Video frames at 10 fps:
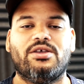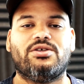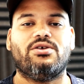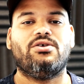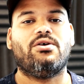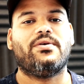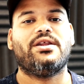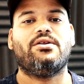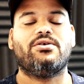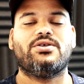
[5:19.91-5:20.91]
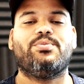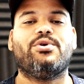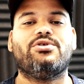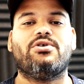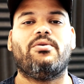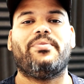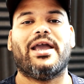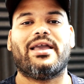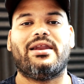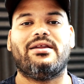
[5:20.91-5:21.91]
So you already know it's your boy Joe,
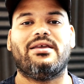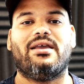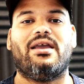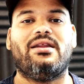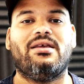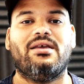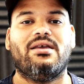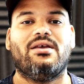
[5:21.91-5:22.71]
back at it again.